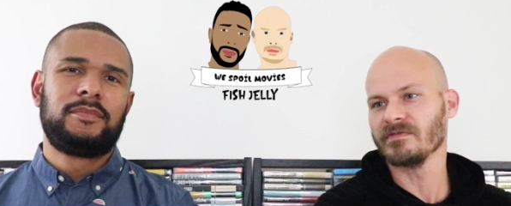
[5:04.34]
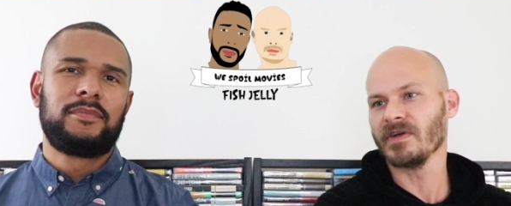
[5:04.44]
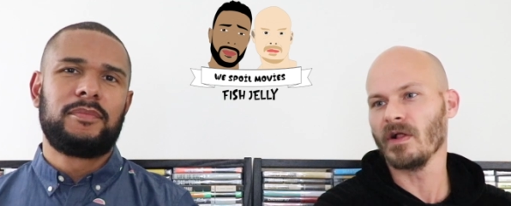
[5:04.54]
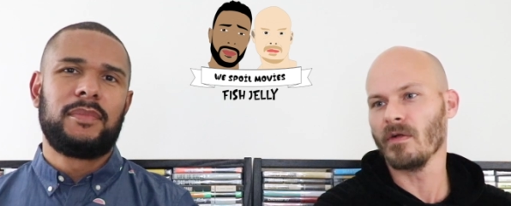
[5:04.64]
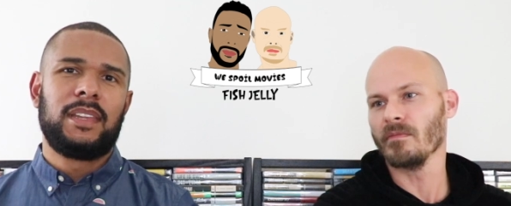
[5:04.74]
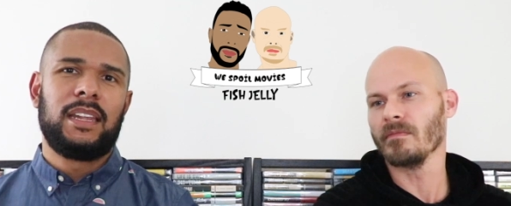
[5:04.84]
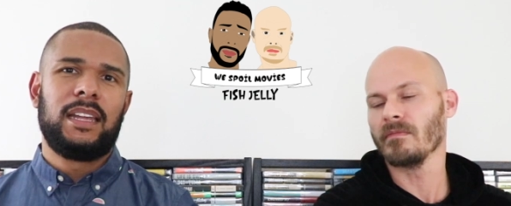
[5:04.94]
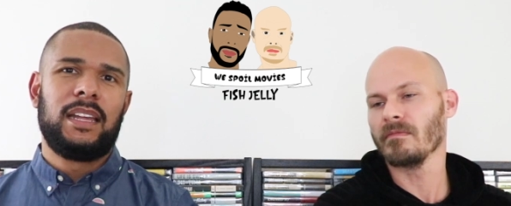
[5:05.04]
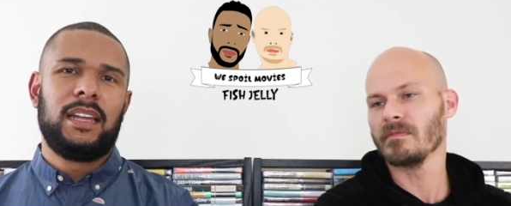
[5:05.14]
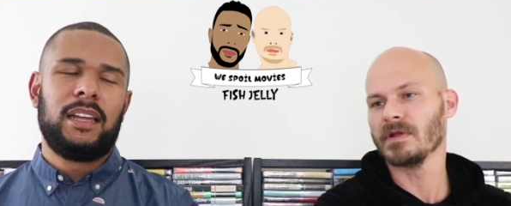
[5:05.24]
Speaker 1: film,
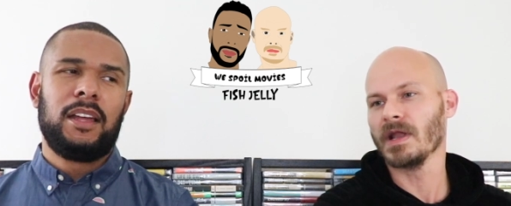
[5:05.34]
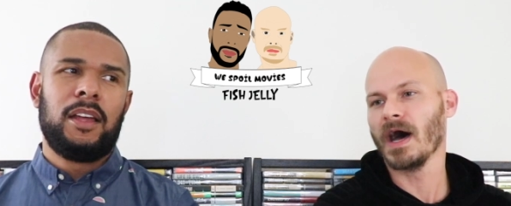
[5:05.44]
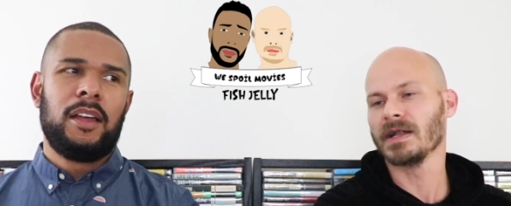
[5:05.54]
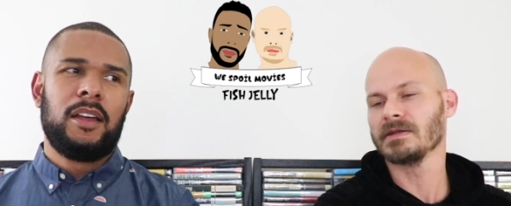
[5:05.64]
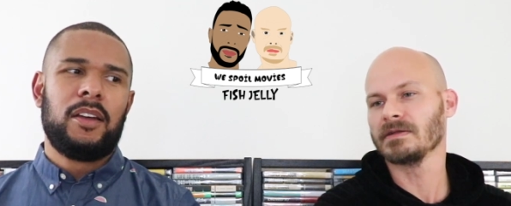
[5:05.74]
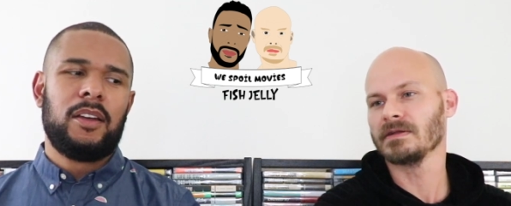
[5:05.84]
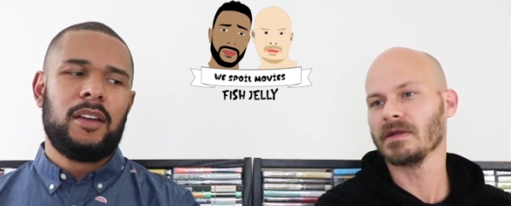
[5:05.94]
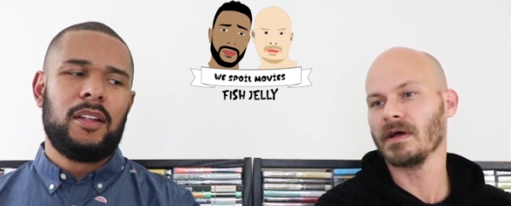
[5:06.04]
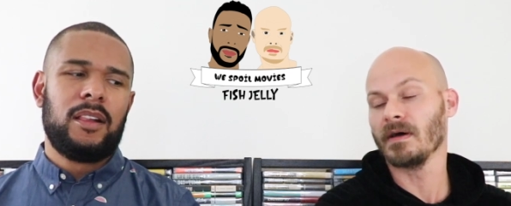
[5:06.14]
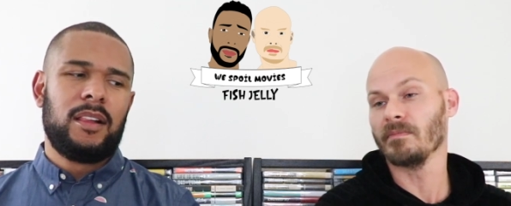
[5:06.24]
not
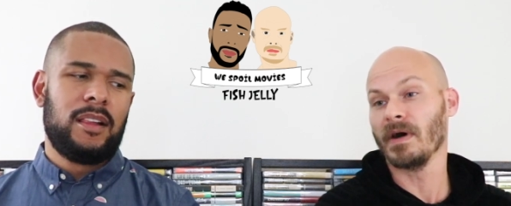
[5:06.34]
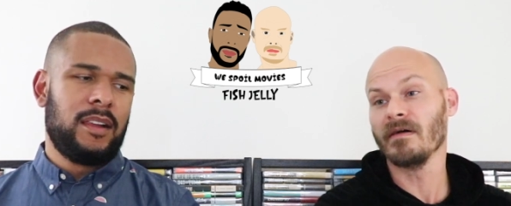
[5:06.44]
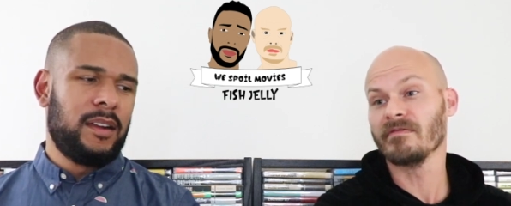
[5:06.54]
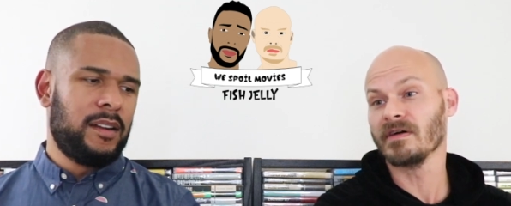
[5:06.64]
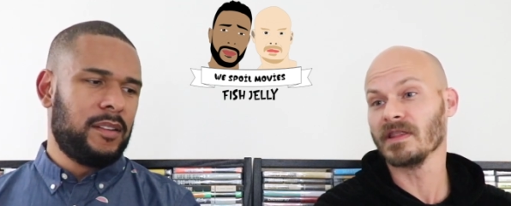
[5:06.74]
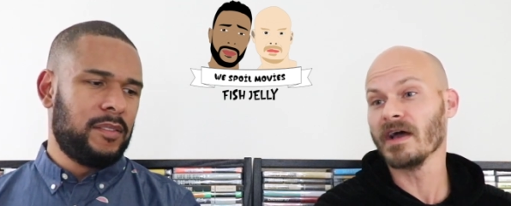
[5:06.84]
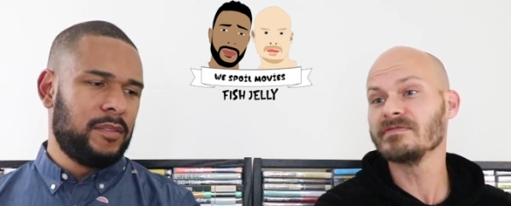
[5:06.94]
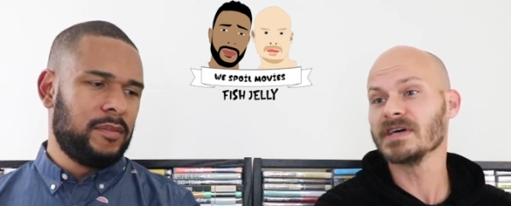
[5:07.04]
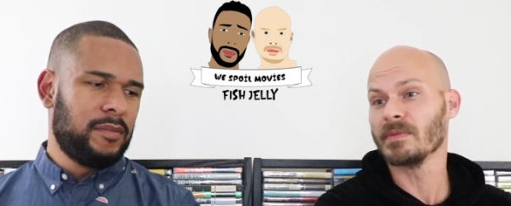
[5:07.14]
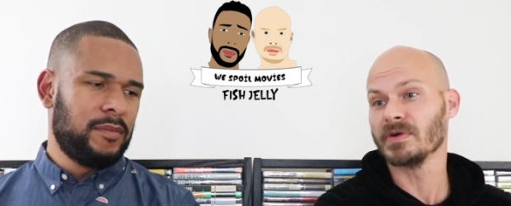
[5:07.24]
above a
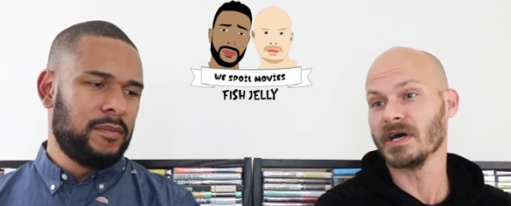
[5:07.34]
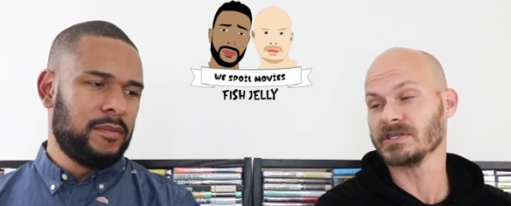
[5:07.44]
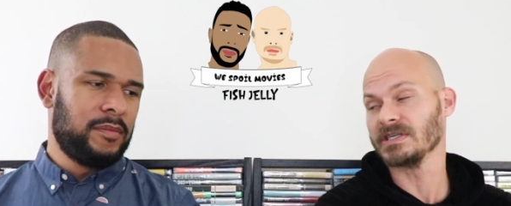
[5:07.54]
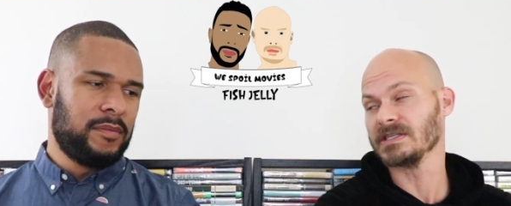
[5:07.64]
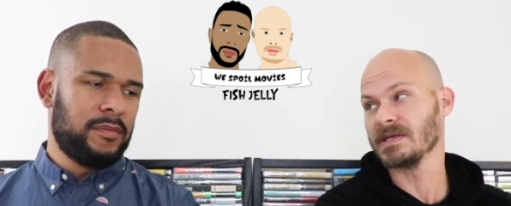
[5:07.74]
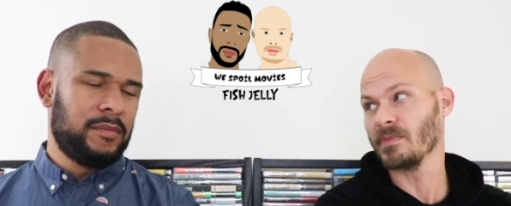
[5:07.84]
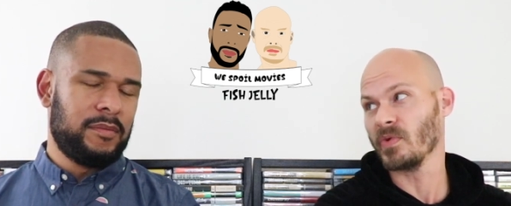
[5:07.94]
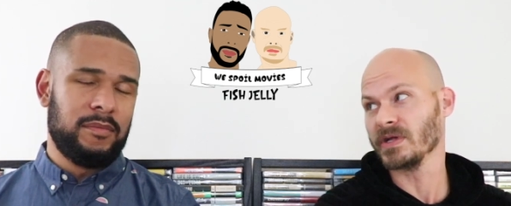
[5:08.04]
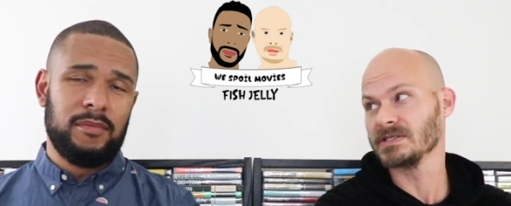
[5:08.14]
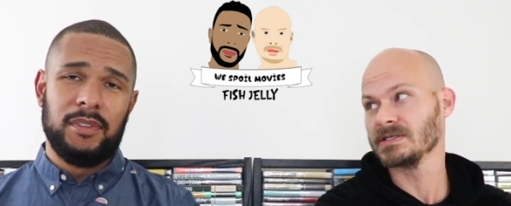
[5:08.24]
lifetime production at some
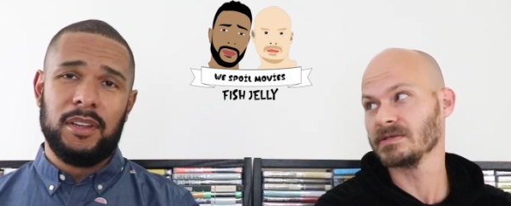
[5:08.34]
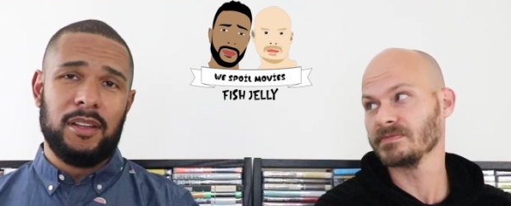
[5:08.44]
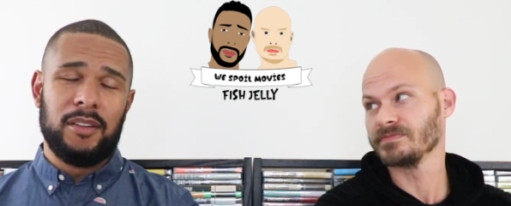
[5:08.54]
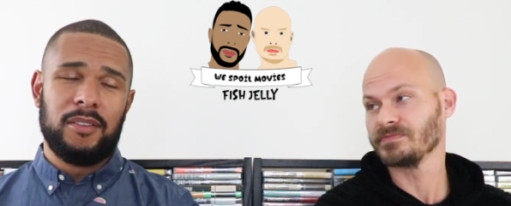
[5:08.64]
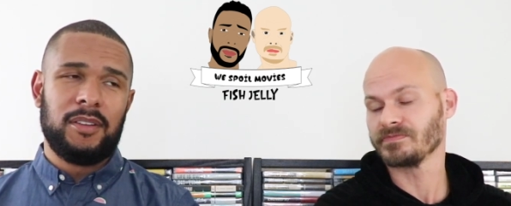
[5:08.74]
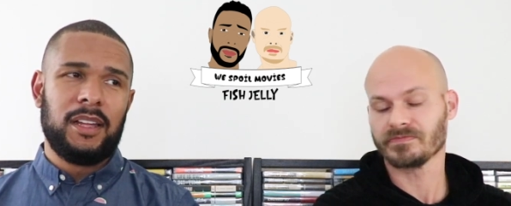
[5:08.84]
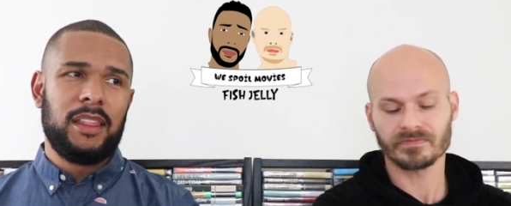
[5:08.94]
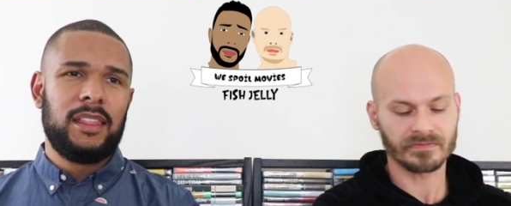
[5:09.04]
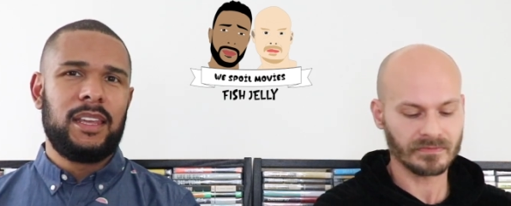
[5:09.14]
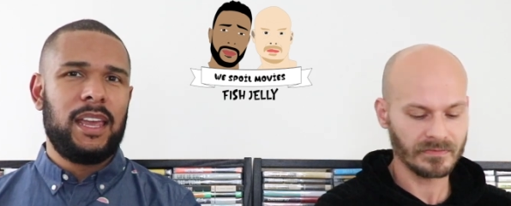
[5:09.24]
points. No,
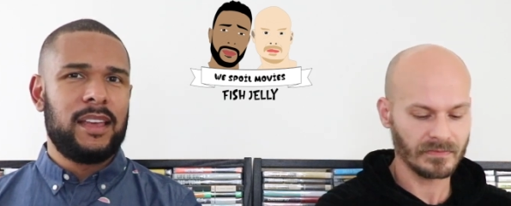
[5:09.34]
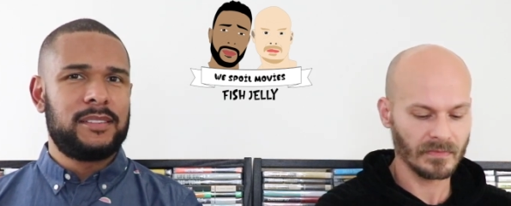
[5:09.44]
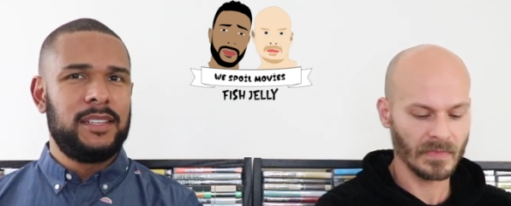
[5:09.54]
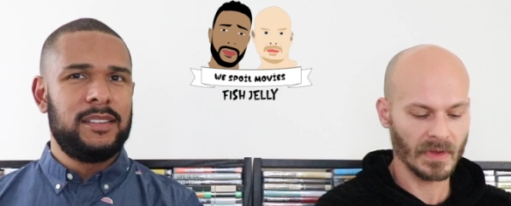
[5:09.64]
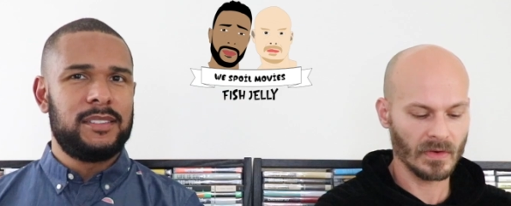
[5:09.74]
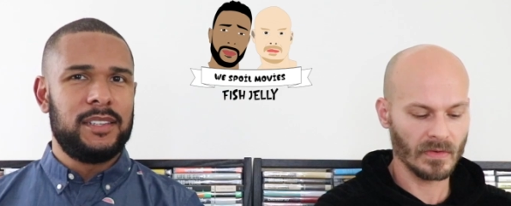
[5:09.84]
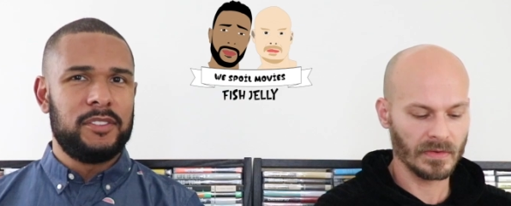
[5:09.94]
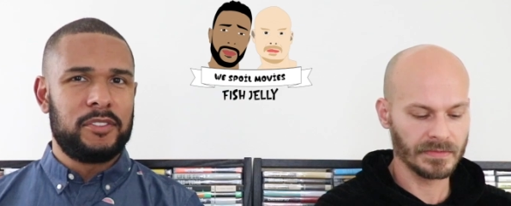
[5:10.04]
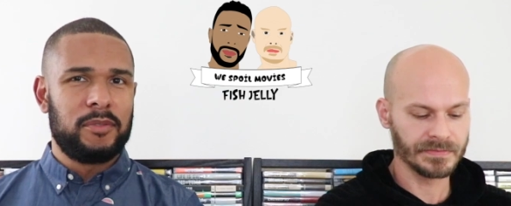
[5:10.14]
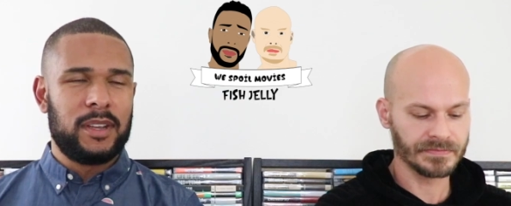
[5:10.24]
the casting is
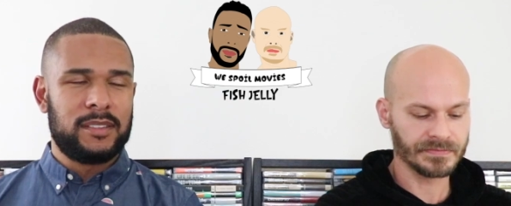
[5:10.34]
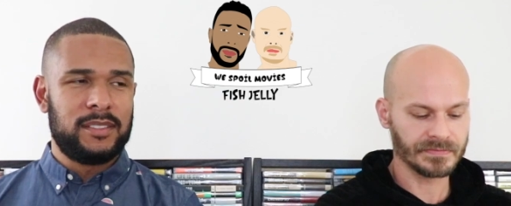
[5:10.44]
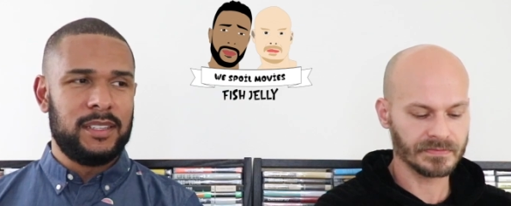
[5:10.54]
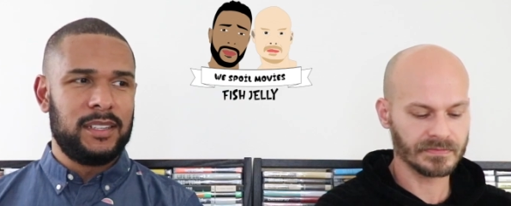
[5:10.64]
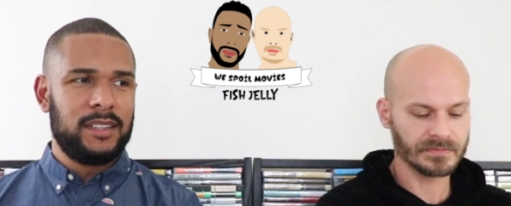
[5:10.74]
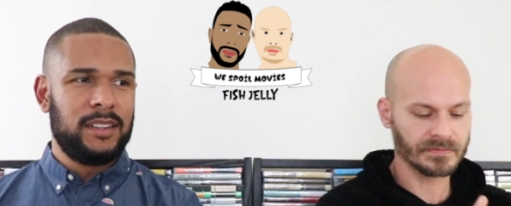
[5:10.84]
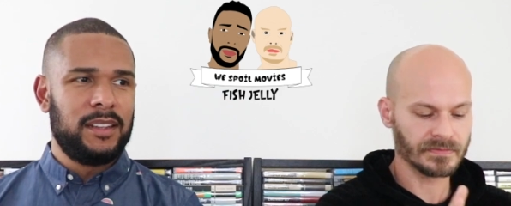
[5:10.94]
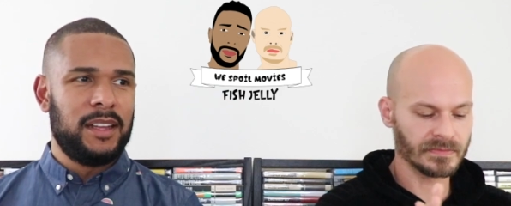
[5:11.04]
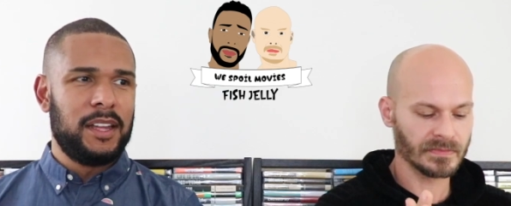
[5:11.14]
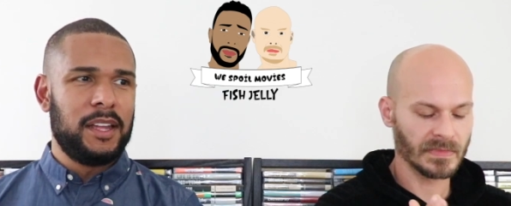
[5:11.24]
Speaker 2: interesting.
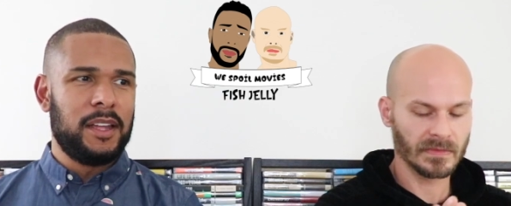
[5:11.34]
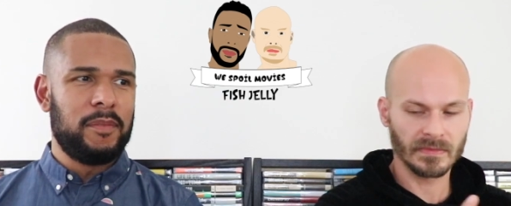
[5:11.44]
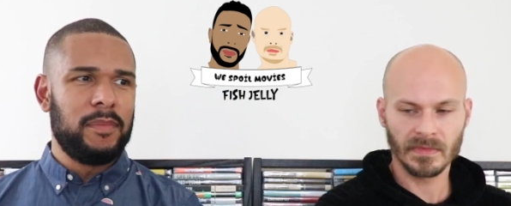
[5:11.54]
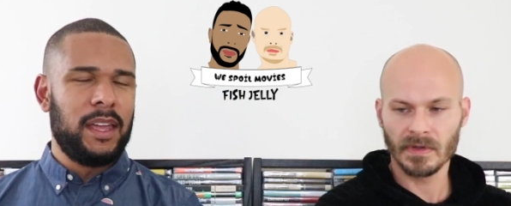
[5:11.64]
Um,